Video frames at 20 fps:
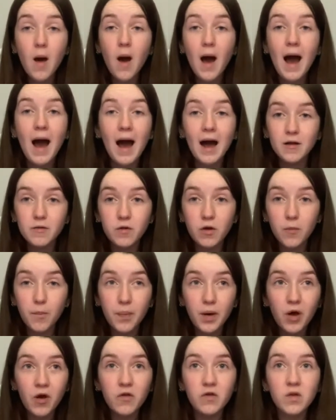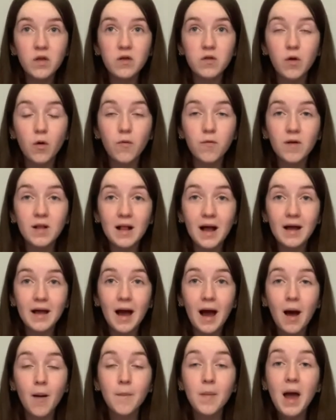I do, personally don't think I
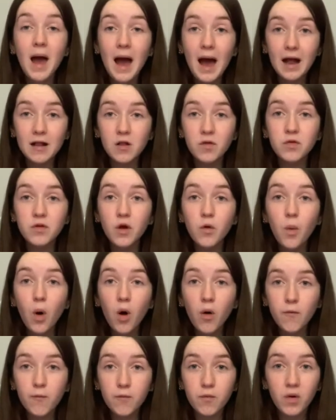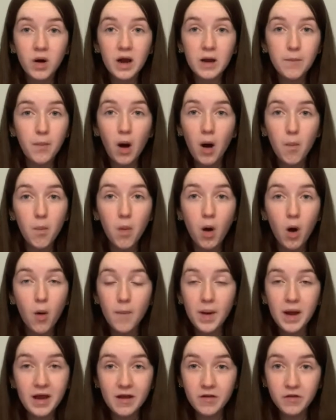am. I can do all three, but I'm not
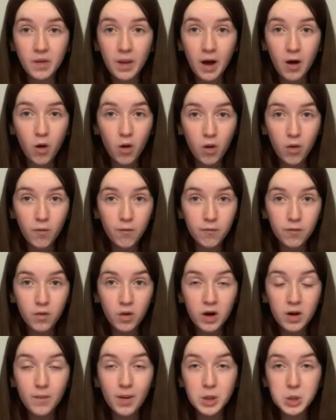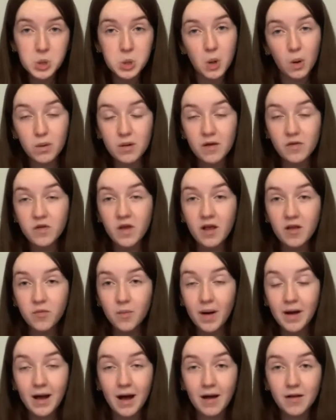amazing at all three. My strongest is
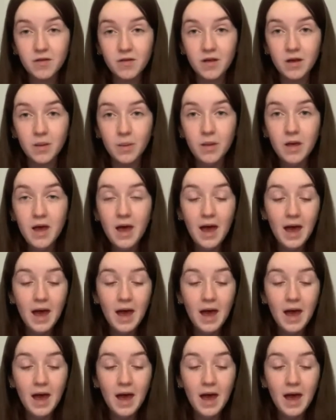my acting.